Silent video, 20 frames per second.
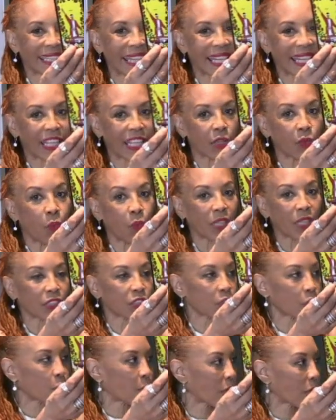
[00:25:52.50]
that he was
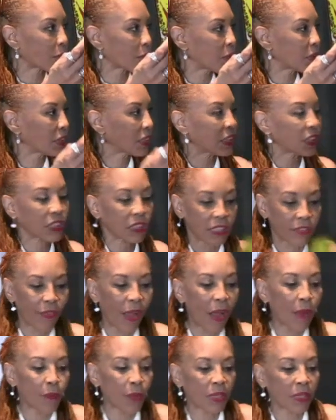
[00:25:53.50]
the great musician. If
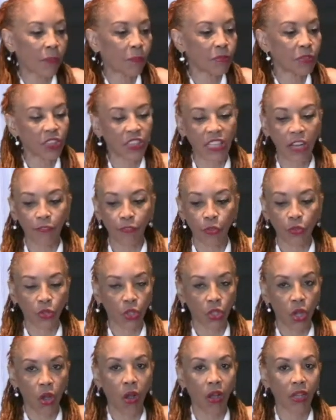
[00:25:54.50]
I wouldn't have shuffled
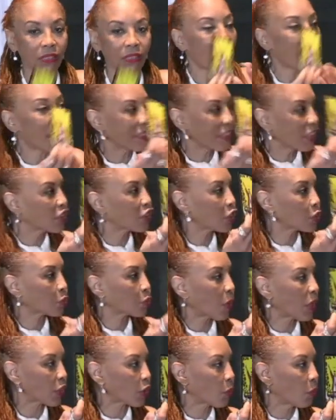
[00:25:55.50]
the cards, this is
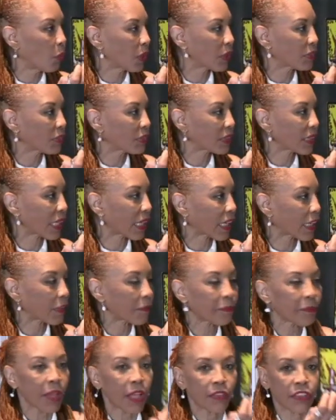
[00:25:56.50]
what you would have seen.
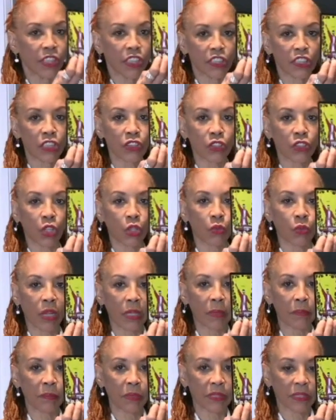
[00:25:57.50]
This is the
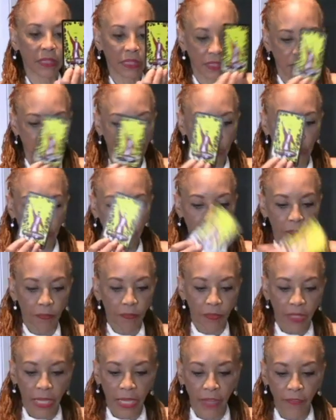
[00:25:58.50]
great musician.
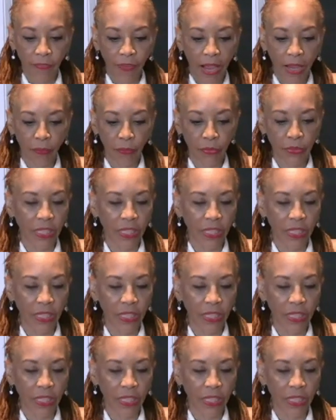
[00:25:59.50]
If I